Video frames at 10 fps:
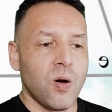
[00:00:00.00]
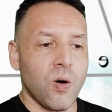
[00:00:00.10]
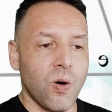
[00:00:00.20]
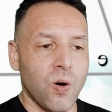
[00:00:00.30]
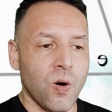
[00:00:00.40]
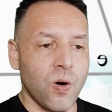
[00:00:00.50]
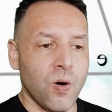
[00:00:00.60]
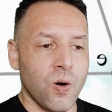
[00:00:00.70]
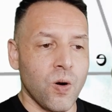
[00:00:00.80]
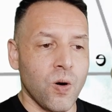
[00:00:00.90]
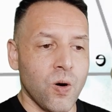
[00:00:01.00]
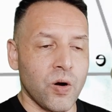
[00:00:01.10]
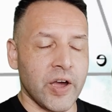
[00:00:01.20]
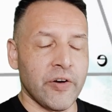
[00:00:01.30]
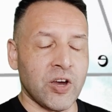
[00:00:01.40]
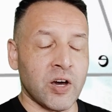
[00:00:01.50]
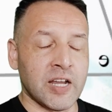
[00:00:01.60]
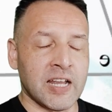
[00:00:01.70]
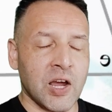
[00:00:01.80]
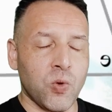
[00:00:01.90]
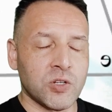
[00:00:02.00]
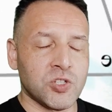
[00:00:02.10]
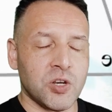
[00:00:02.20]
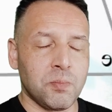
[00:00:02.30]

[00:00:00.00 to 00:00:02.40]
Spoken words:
Or going on, and I want you to